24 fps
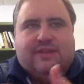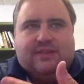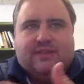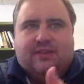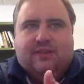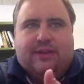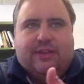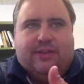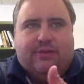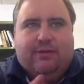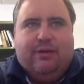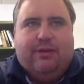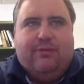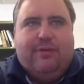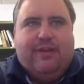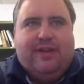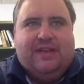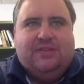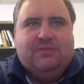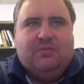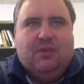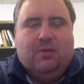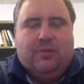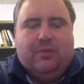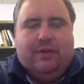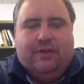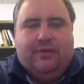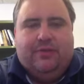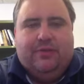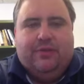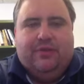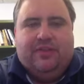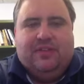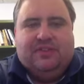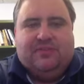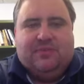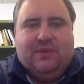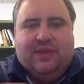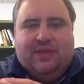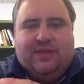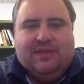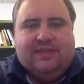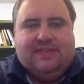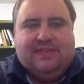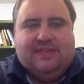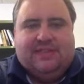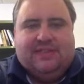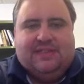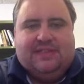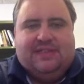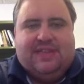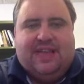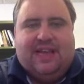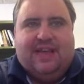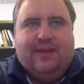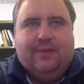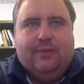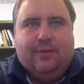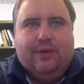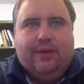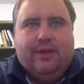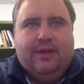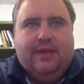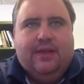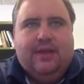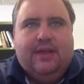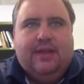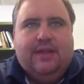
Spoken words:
There's only 3 weeks where we do it this way, and this is the second one.